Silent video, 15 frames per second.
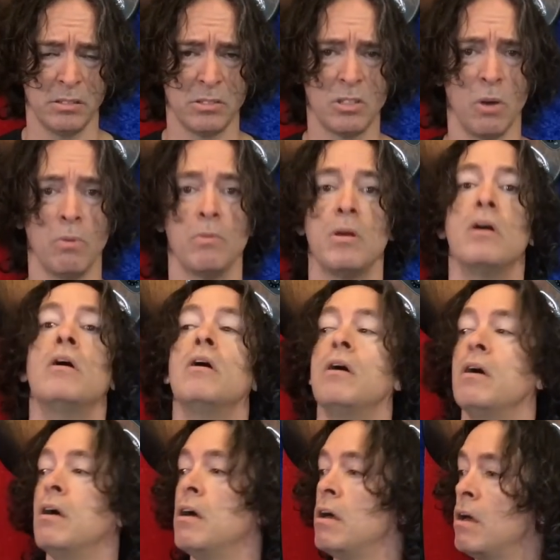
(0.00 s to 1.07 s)
So,
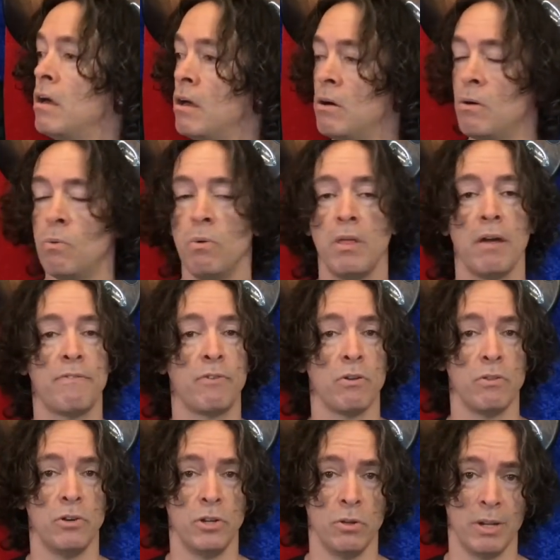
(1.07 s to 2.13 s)
without
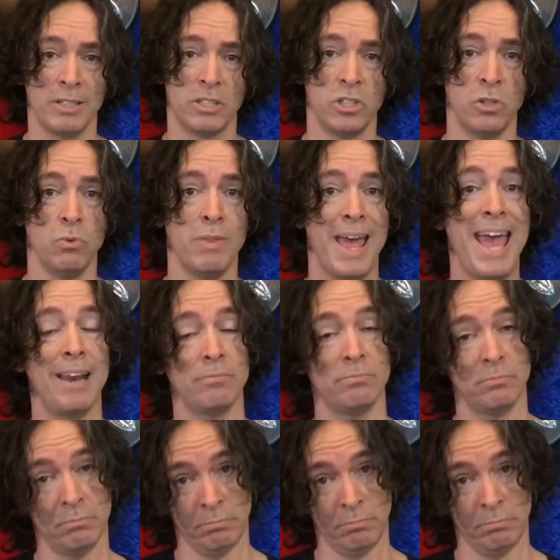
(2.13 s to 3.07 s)
further ado, let's do that.